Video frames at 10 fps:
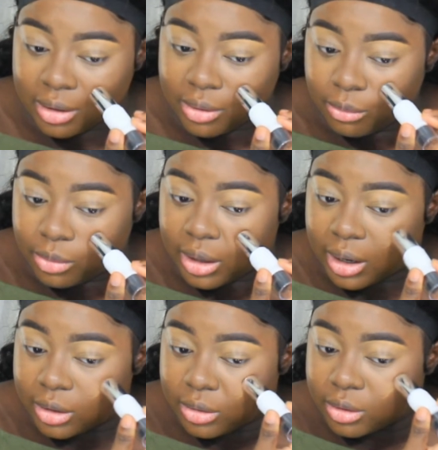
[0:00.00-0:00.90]
when
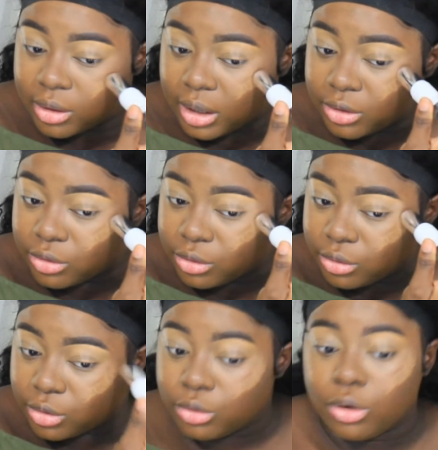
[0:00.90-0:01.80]
I look at you
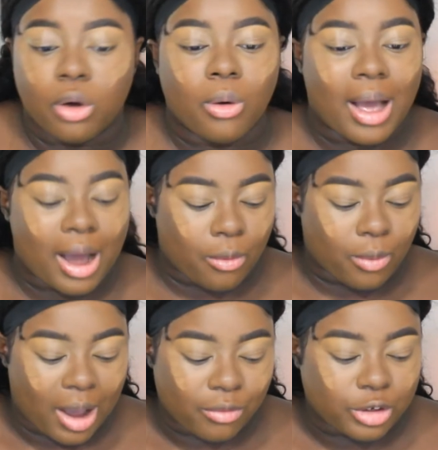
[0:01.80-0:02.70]
to know how
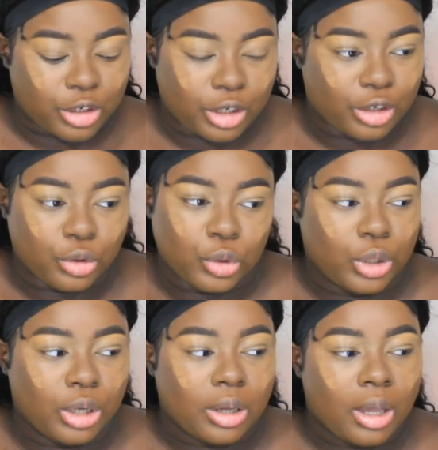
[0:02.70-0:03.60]
ravishing you look.